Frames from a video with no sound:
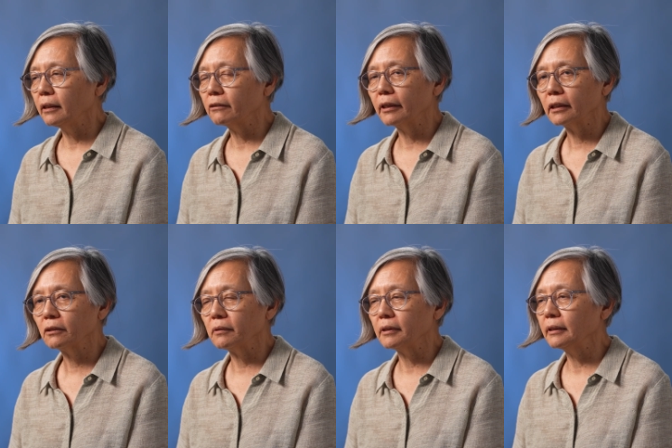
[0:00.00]

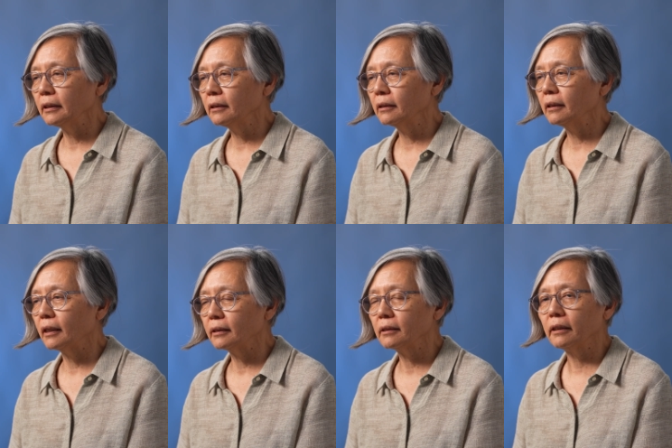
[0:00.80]
interacts with single,
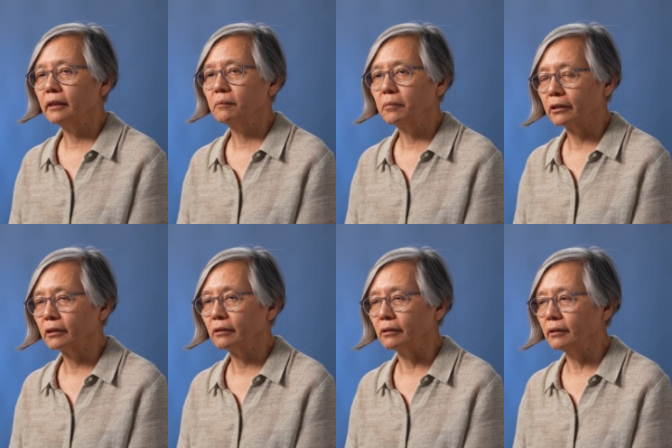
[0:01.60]
isolated
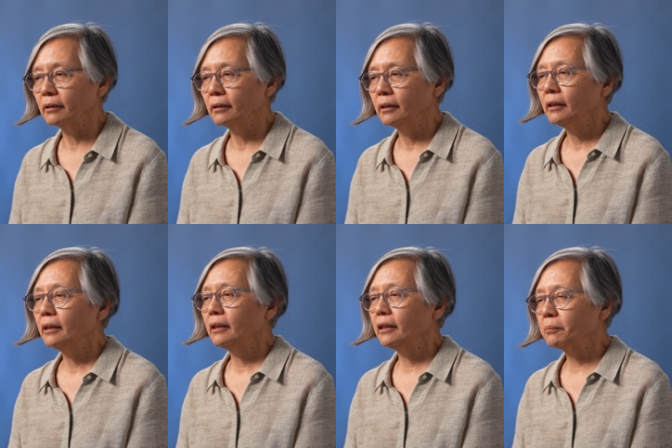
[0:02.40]
particles
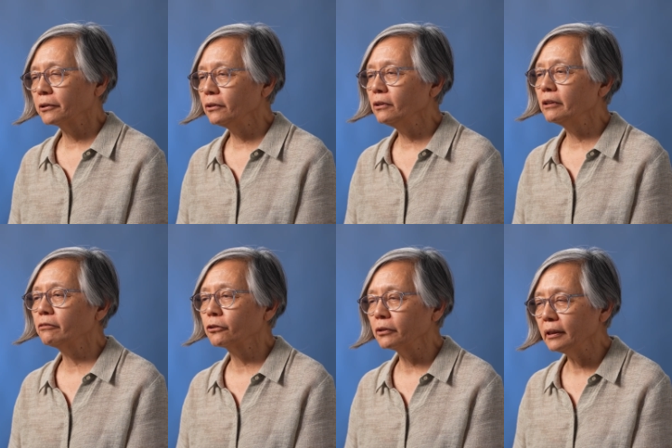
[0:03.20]
in pursuit
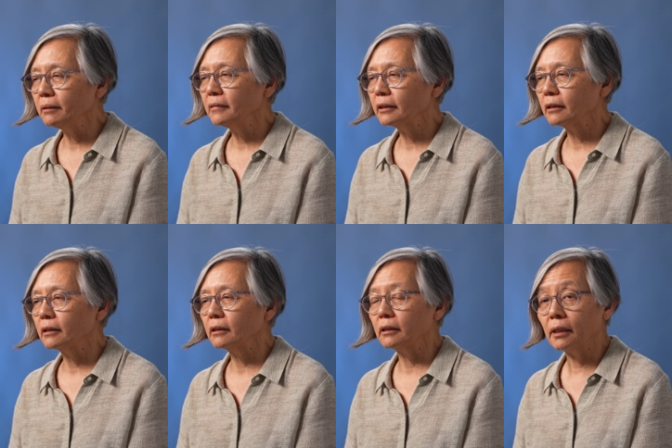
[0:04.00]
of dreams
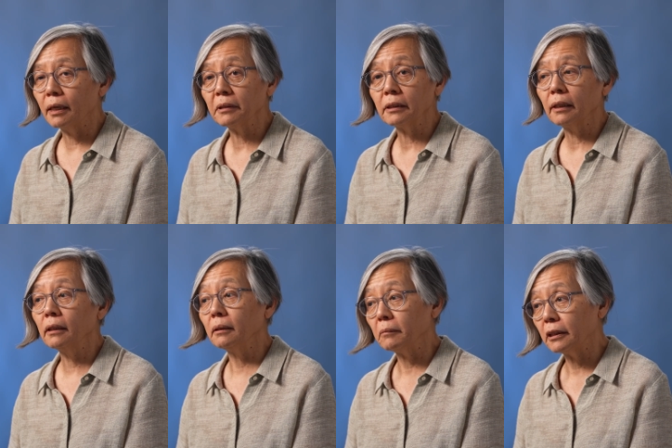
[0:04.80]
such as atomic
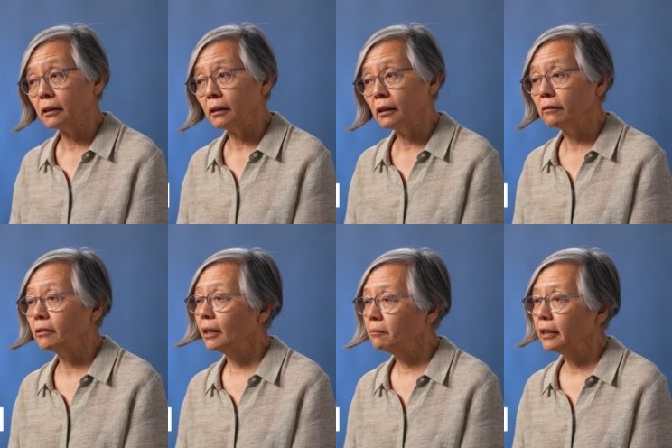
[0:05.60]
scale imaging of
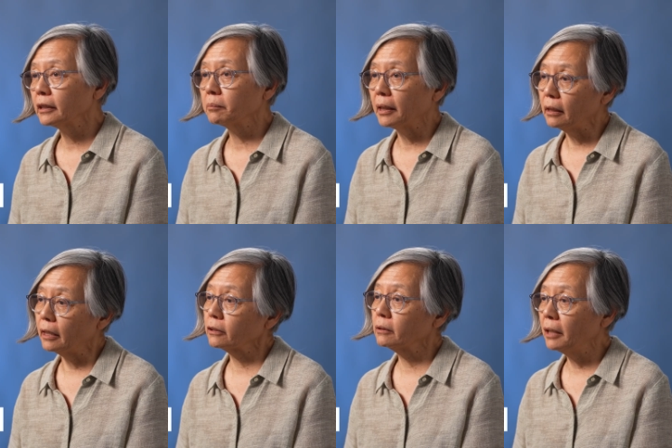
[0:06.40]
complex
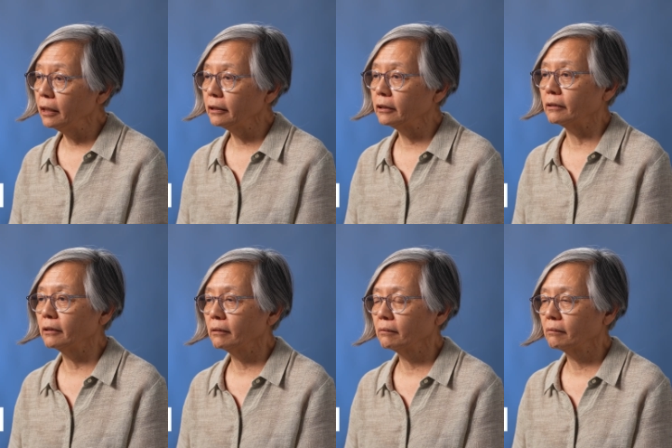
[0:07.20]
biological
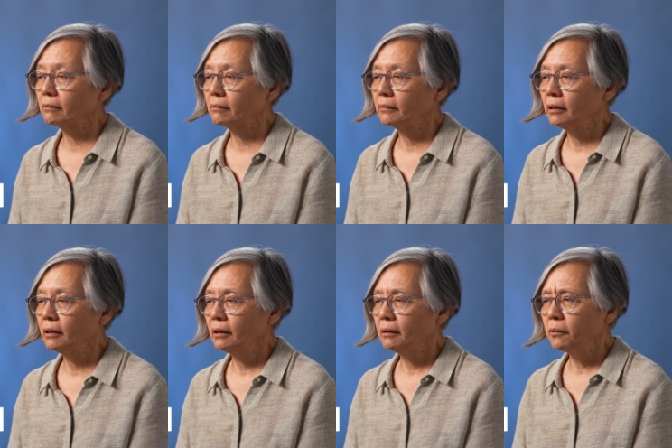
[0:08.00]
molecules.
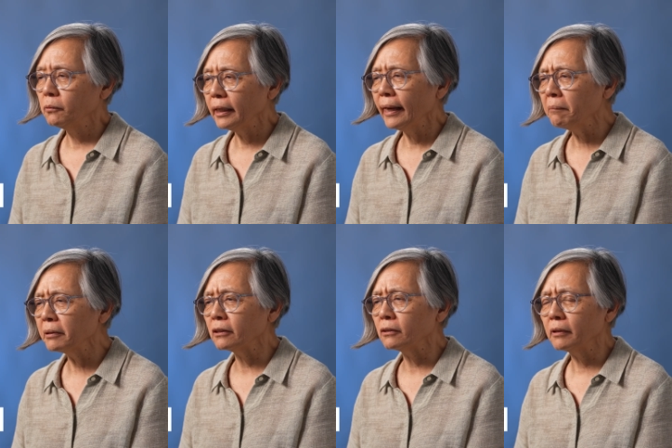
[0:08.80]
But what
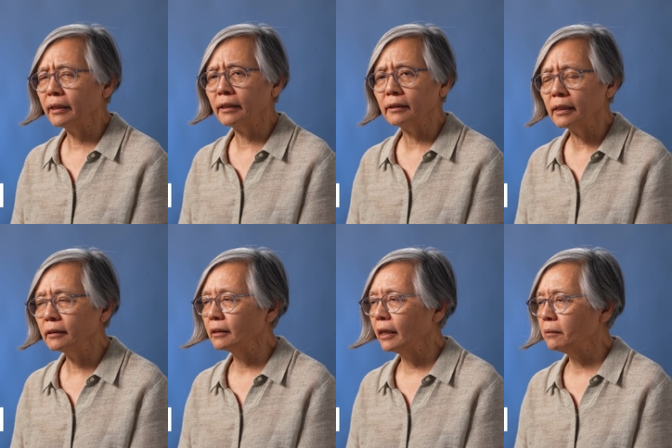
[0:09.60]
happens when that
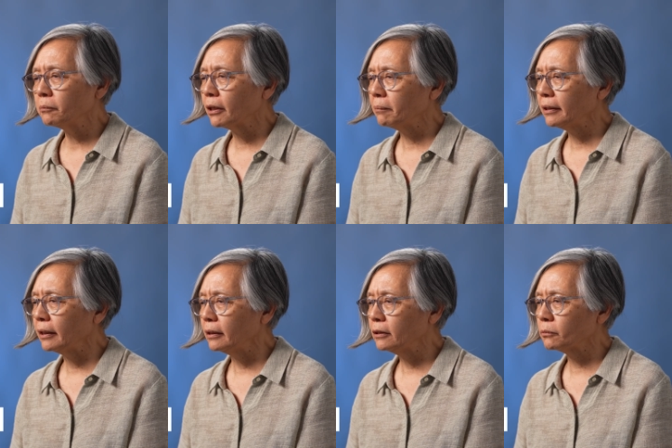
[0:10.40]
intense light
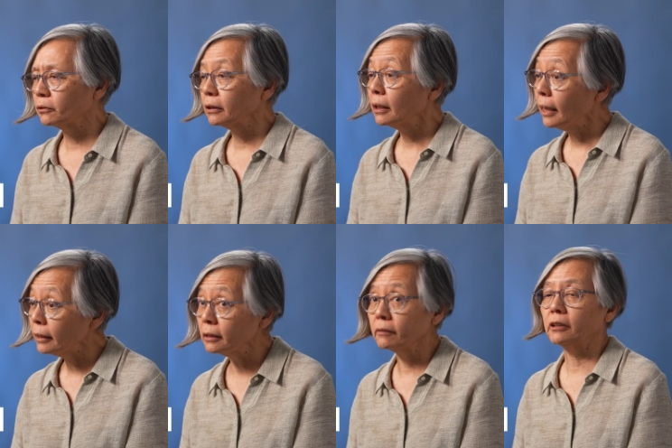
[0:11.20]
propagates through a
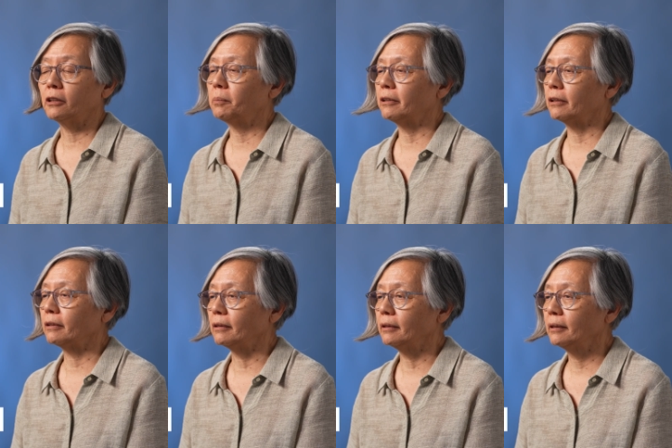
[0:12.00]
collection of such
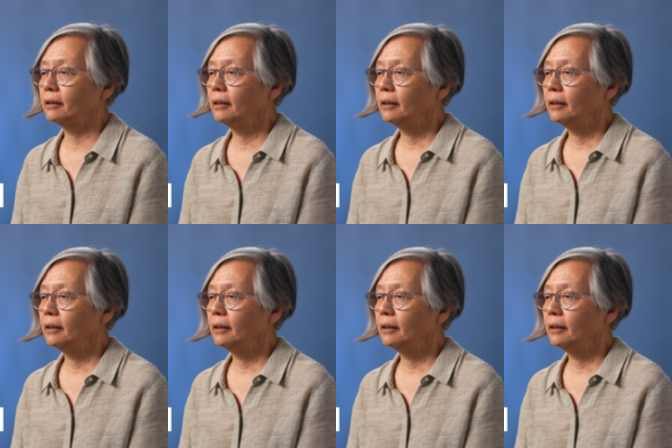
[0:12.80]
particles?